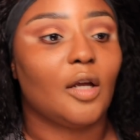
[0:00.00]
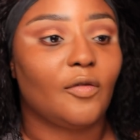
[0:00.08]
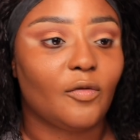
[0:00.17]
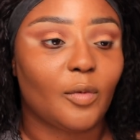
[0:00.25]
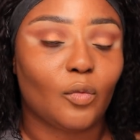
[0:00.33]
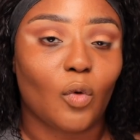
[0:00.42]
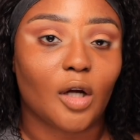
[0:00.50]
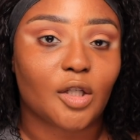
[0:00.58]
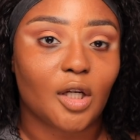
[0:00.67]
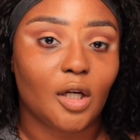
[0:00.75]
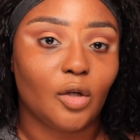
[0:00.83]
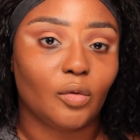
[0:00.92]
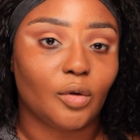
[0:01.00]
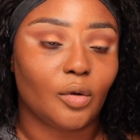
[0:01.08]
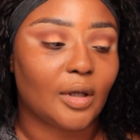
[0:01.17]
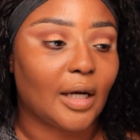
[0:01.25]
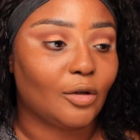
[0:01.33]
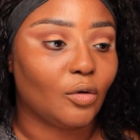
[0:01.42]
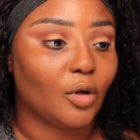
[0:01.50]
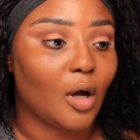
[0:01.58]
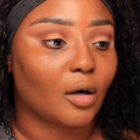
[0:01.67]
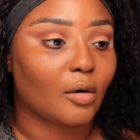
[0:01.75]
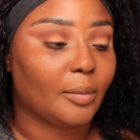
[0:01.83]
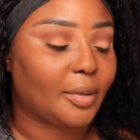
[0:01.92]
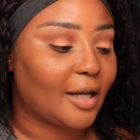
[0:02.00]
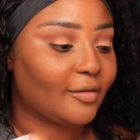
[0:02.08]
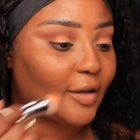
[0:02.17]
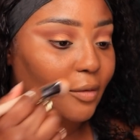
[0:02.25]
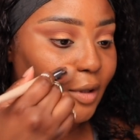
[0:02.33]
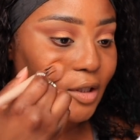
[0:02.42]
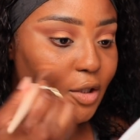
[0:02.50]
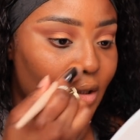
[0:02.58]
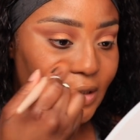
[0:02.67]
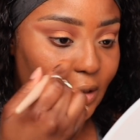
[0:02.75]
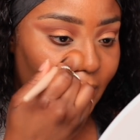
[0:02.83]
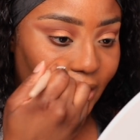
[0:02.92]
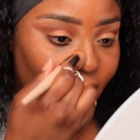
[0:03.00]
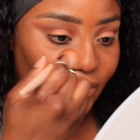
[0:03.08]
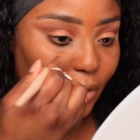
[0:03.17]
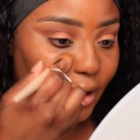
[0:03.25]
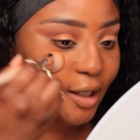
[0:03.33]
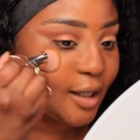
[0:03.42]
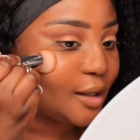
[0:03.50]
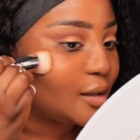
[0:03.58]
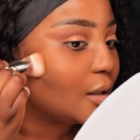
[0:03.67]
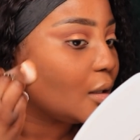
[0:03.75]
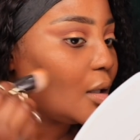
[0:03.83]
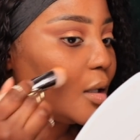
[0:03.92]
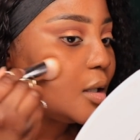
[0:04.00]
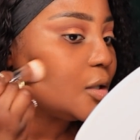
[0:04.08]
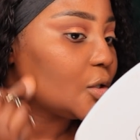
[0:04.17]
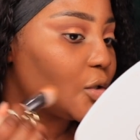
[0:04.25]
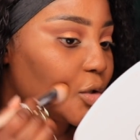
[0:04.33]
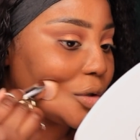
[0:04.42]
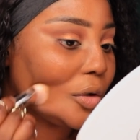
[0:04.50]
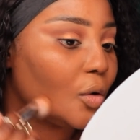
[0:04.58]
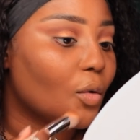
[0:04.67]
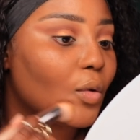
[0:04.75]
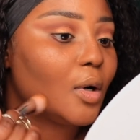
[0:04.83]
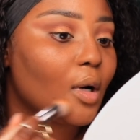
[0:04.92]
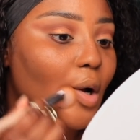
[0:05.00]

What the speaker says: If you've been watching, you'll know that I no longer apply foundation to my forehead. So